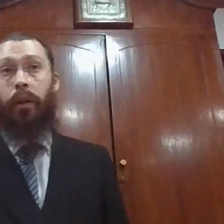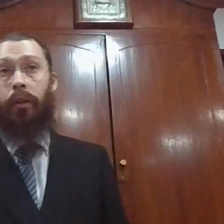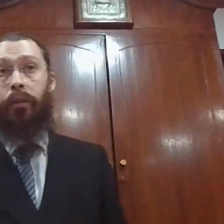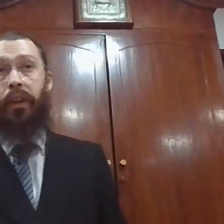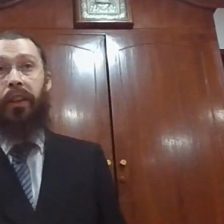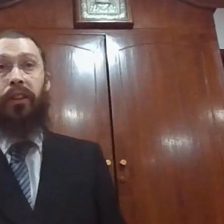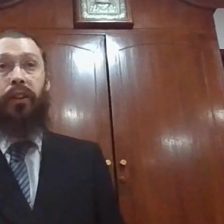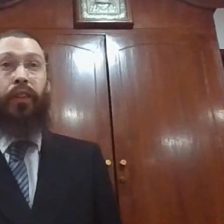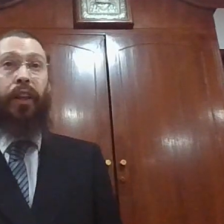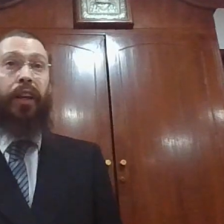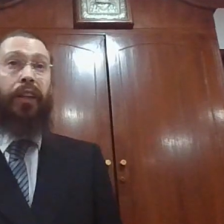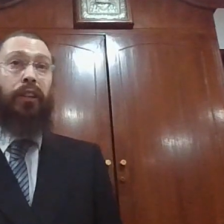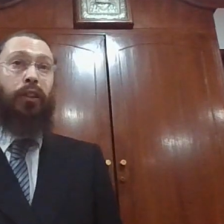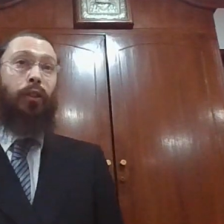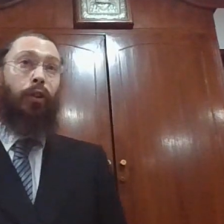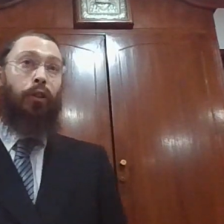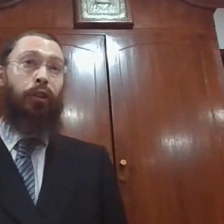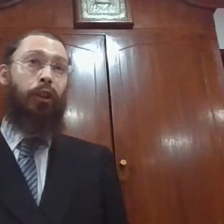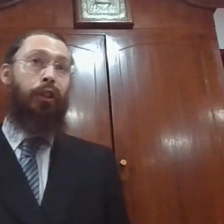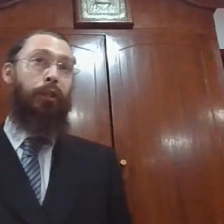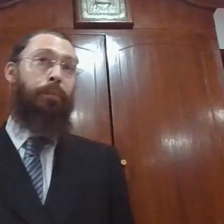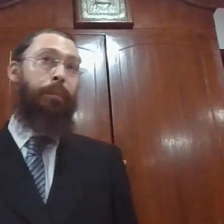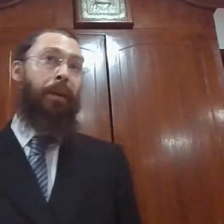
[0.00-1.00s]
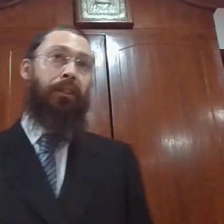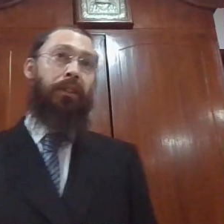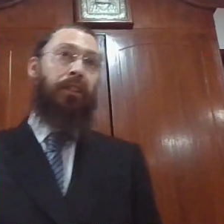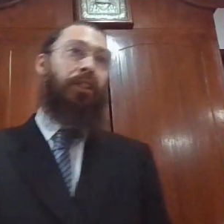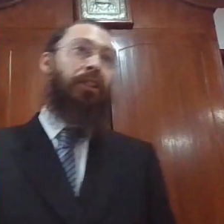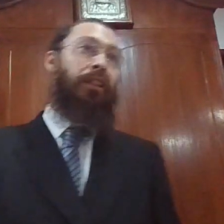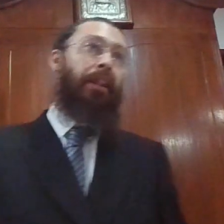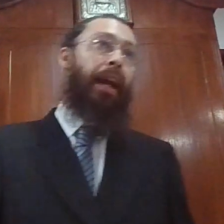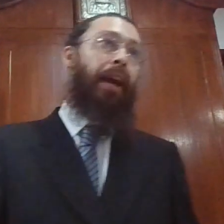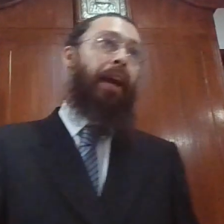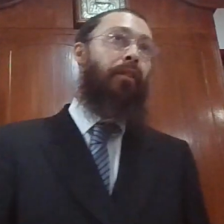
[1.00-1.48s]
These are things not just meant to
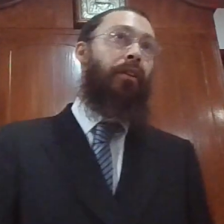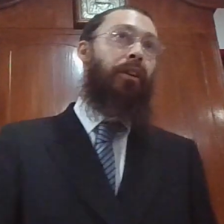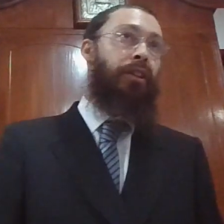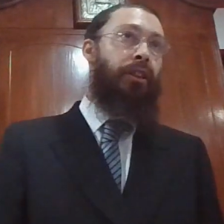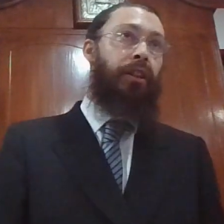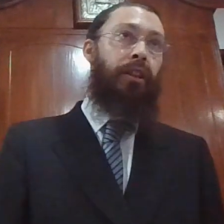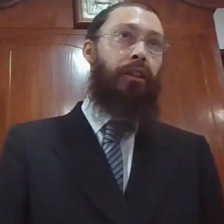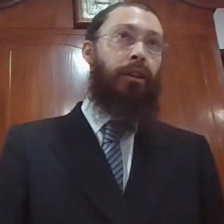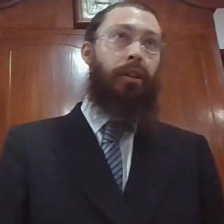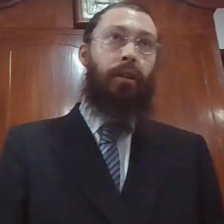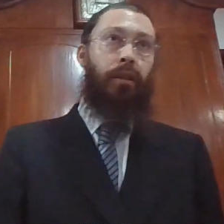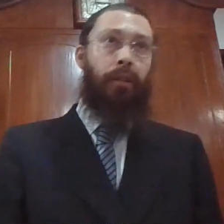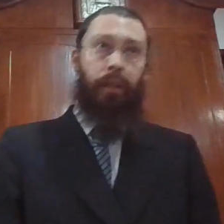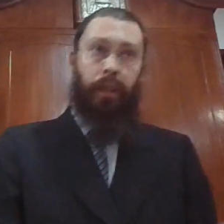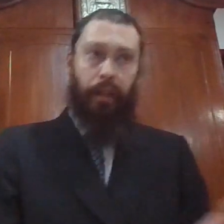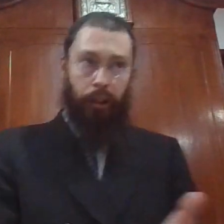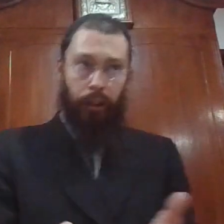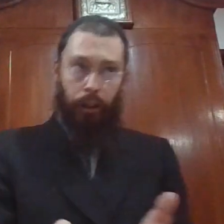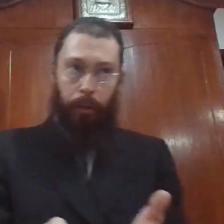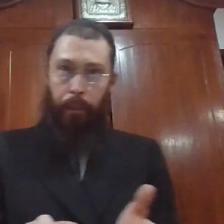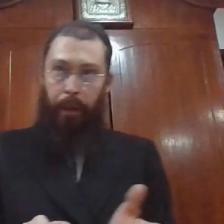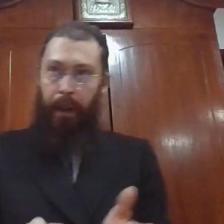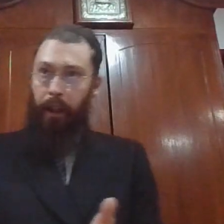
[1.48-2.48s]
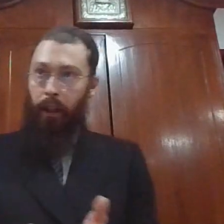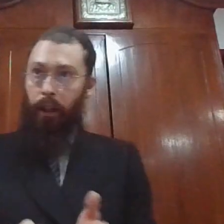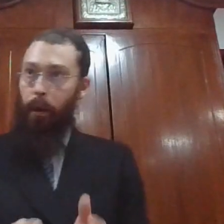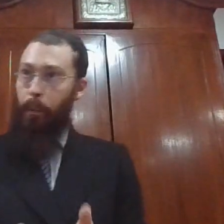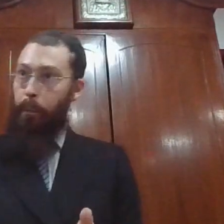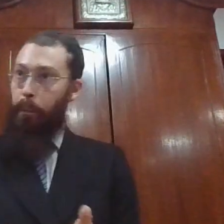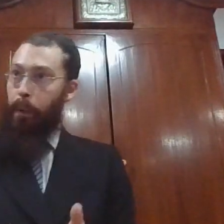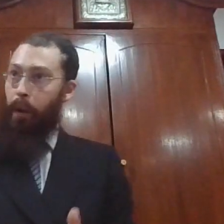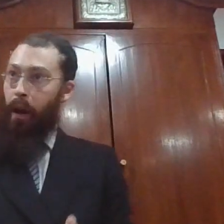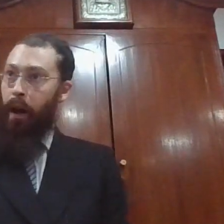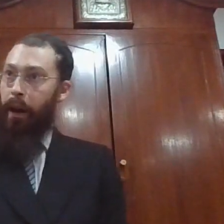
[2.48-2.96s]
scare us into being
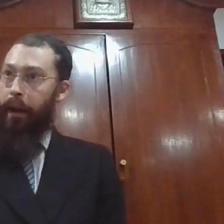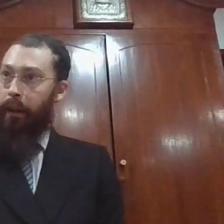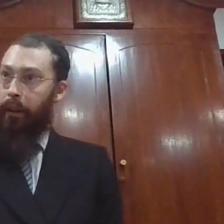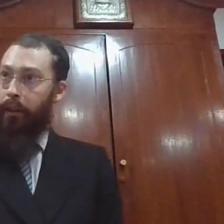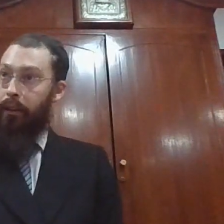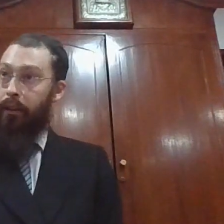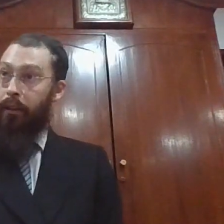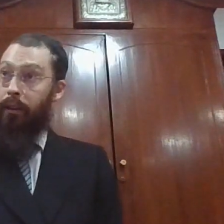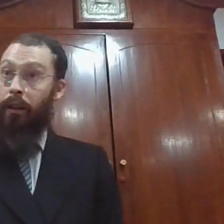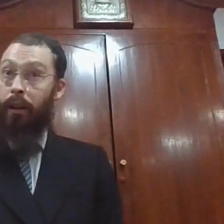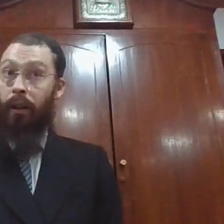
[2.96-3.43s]
compliant.